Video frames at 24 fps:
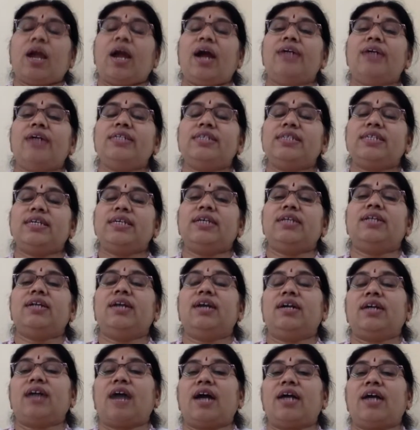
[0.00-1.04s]
and say
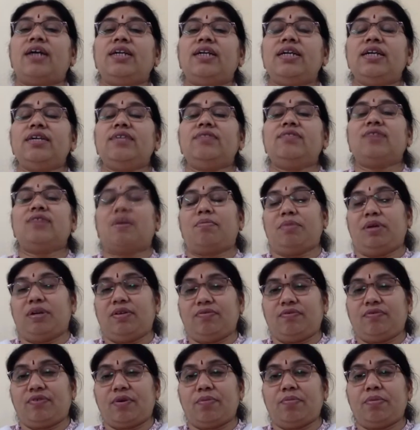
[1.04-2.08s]
that I need some
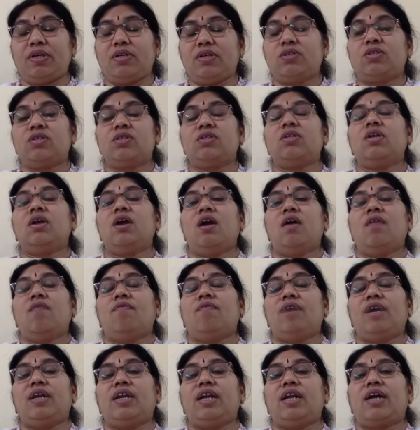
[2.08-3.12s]
information
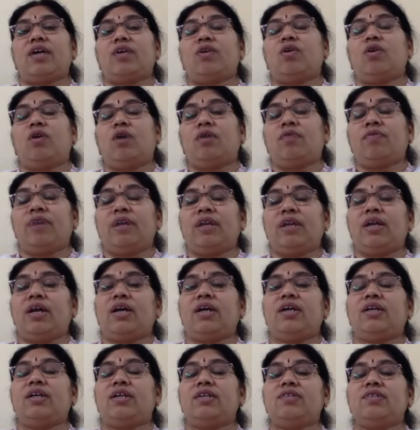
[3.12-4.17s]
when
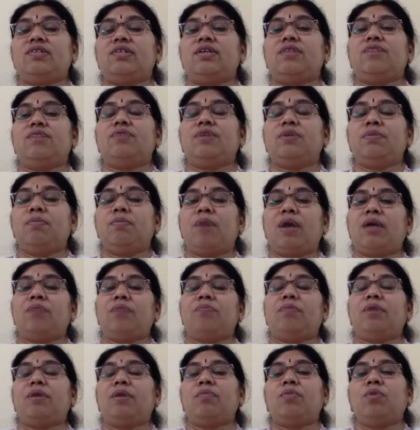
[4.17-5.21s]
I received my
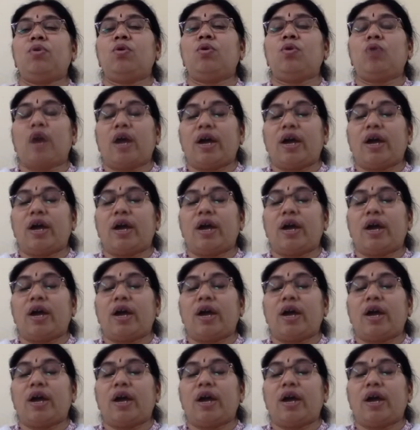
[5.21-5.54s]
memo,